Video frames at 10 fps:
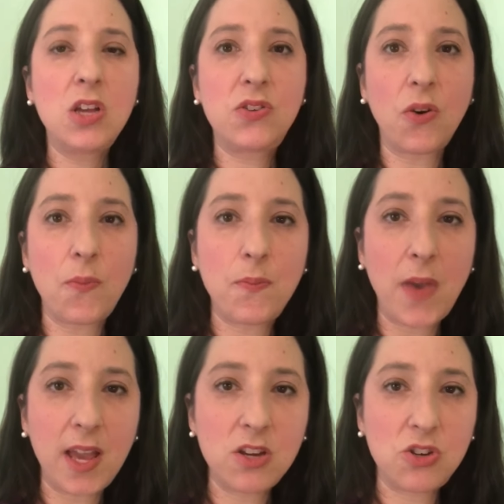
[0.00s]
So
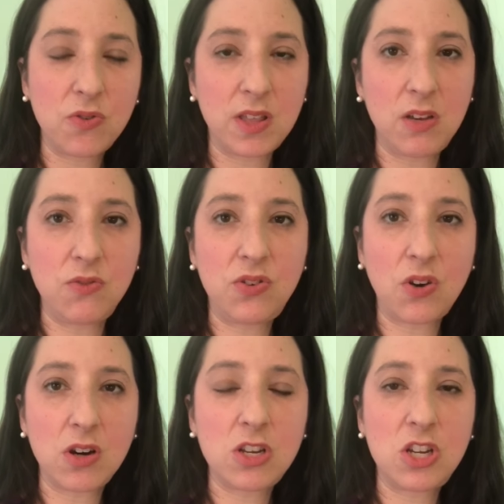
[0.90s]
make sure that you
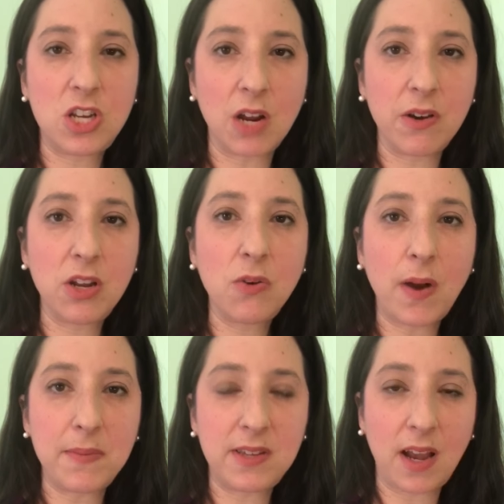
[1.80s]
start sharing your
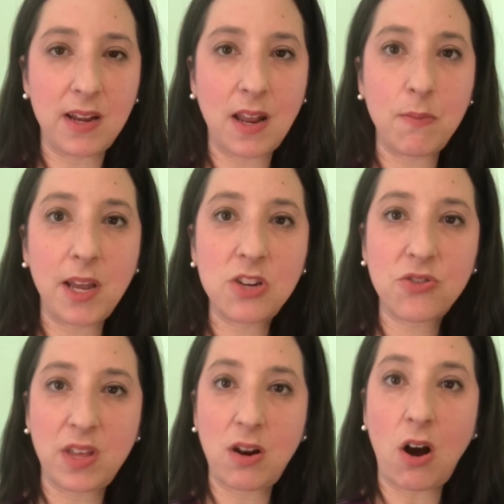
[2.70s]
website, and make
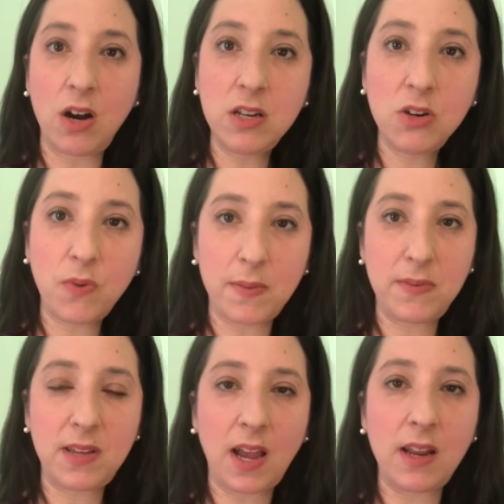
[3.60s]
sure that on your
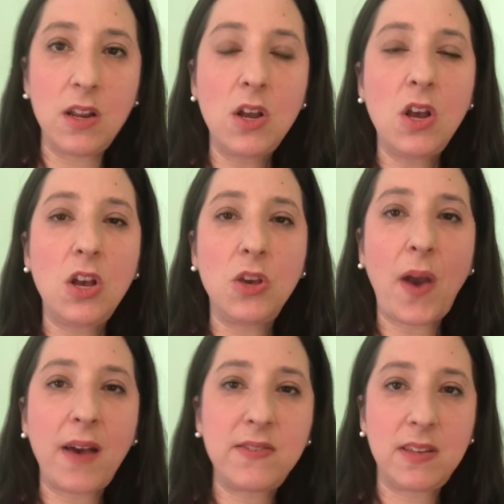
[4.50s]
website you
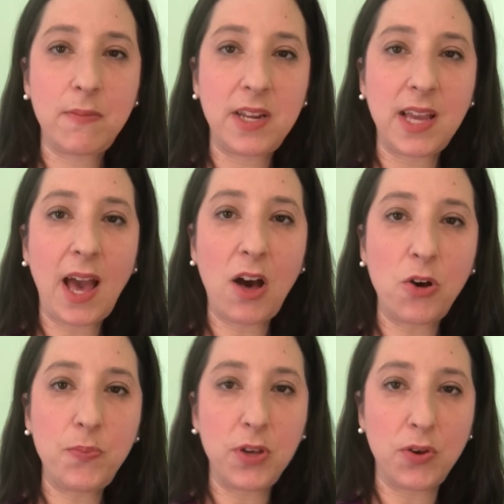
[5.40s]
have somebody
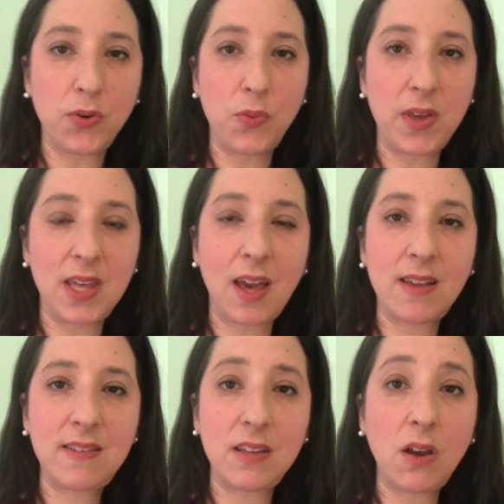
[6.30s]
help you with the
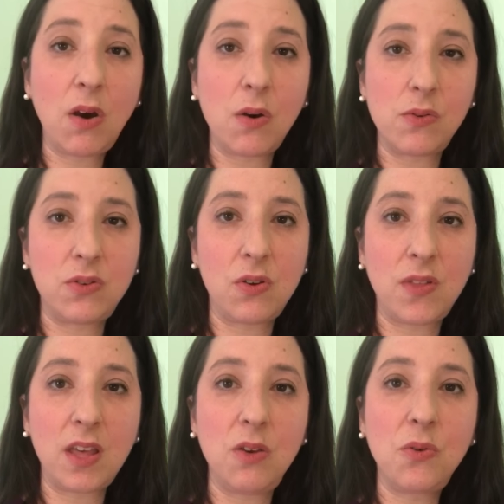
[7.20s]
SEO so
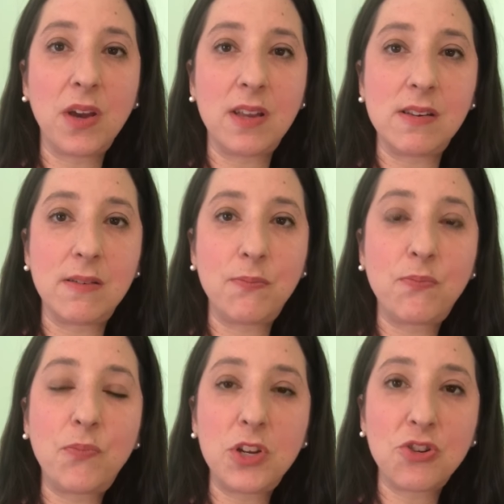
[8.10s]
that you can
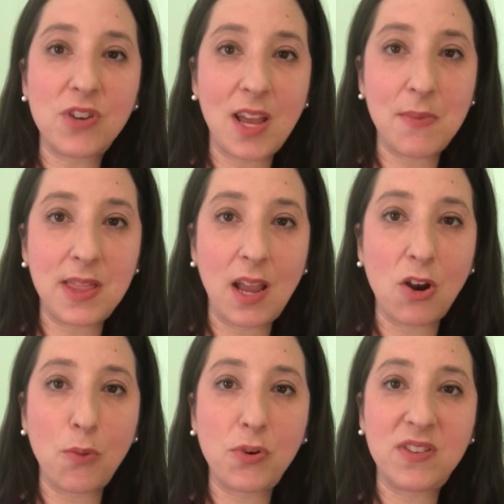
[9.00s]
put your name in
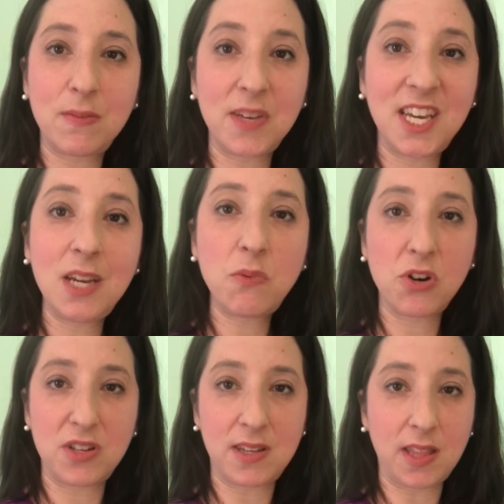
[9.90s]
there and put some
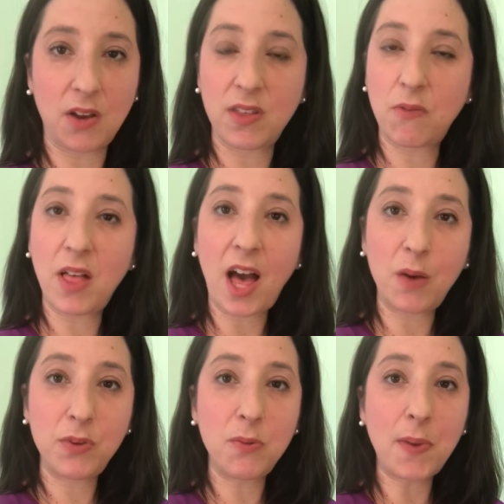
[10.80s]
keywords in there that will
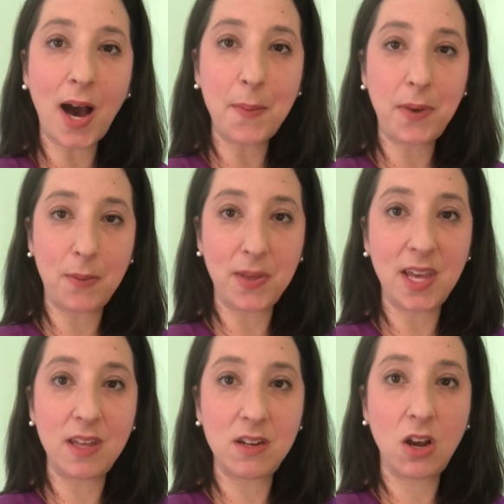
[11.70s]
help you pop up
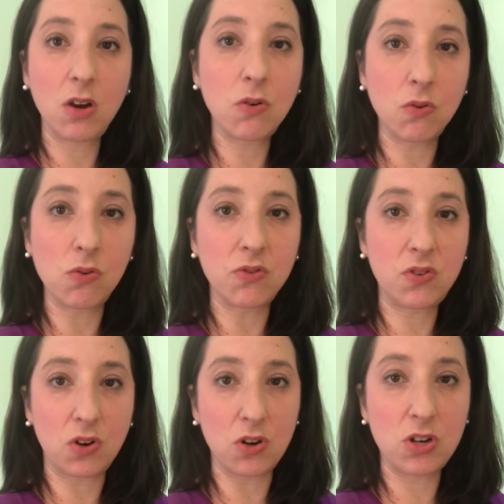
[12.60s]
in a Google
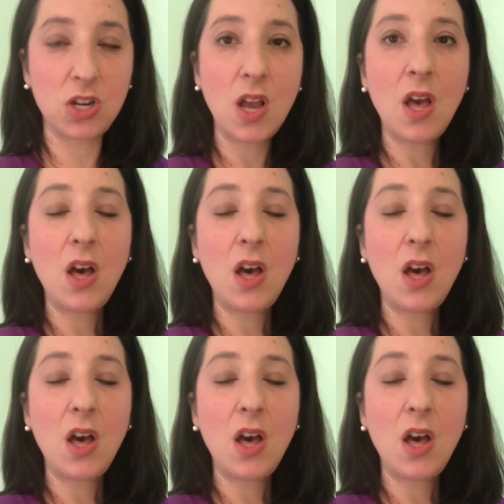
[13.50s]
search.